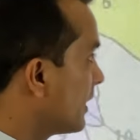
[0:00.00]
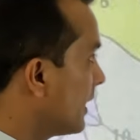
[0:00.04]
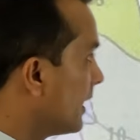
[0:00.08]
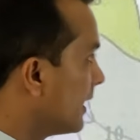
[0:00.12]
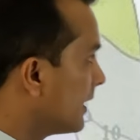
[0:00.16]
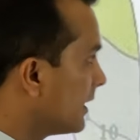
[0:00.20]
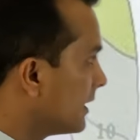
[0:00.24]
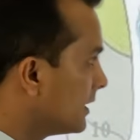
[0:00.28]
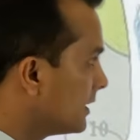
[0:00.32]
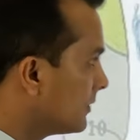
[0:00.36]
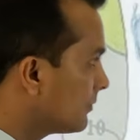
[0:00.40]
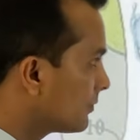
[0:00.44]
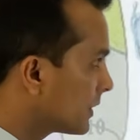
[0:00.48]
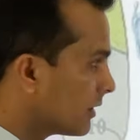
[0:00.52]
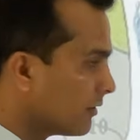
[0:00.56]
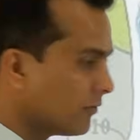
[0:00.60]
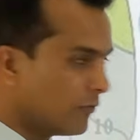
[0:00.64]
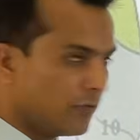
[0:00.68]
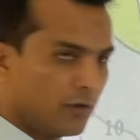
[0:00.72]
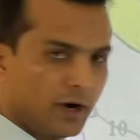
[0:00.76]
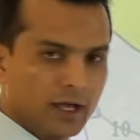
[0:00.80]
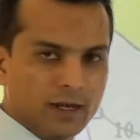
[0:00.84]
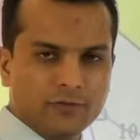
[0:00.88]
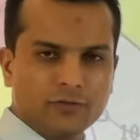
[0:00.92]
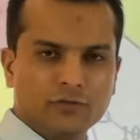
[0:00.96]
only
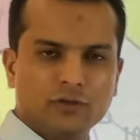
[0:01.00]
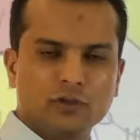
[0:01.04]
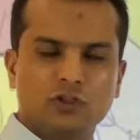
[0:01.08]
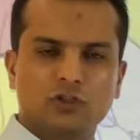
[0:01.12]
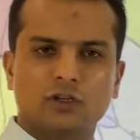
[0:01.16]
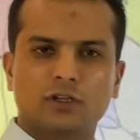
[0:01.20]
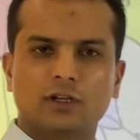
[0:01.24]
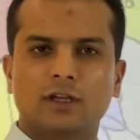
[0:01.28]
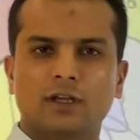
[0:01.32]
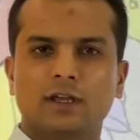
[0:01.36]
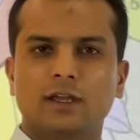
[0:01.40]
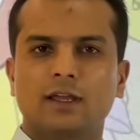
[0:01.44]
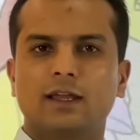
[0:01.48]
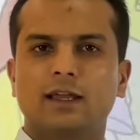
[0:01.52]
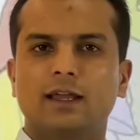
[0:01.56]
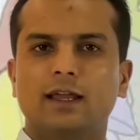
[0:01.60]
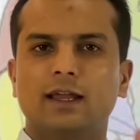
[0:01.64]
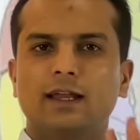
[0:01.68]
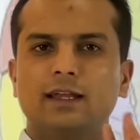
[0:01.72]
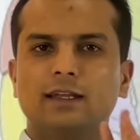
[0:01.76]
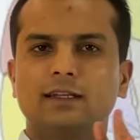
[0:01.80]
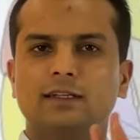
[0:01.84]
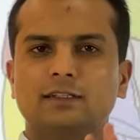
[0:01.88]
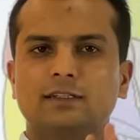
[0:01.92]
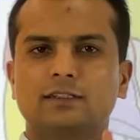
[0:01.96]
1 fissure
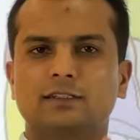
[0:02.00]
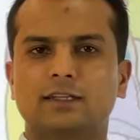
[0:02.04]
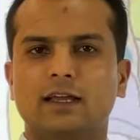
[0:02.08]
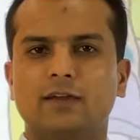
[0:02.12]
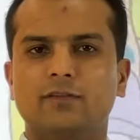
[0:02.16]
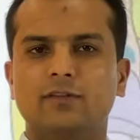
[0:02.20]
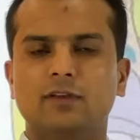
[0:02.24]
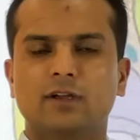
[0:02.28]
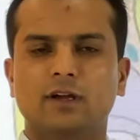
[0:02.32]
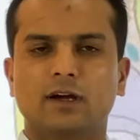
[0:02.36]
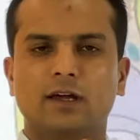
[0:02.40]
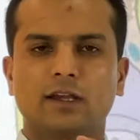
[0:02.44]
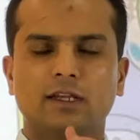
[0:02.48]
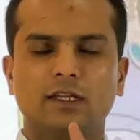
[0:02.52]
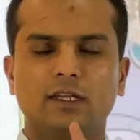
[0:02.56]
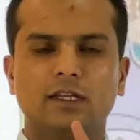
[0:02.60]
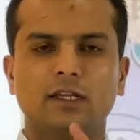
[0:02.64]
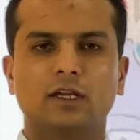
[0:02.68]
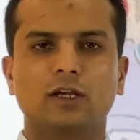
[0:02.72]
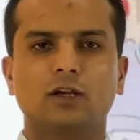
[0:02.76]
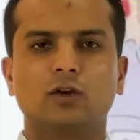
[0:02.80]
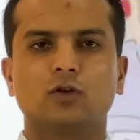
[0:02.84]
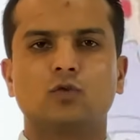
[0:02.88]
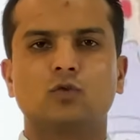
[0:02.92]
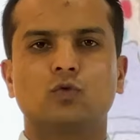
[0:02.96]
and it's having only
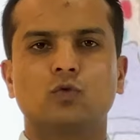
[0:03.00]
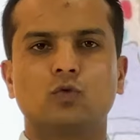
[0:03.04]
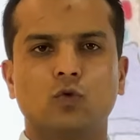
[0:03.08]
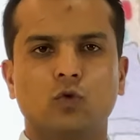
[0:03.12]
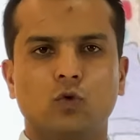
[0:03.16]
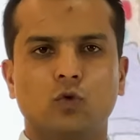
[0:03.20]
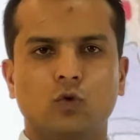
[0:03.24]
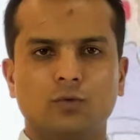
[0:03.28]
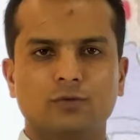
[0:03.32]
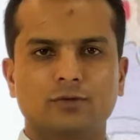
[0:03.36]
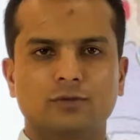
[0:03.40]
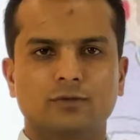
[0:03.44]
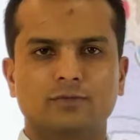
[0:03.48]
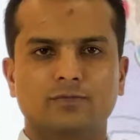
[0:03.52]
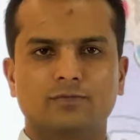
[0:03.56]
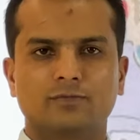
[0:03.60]
2 lobes.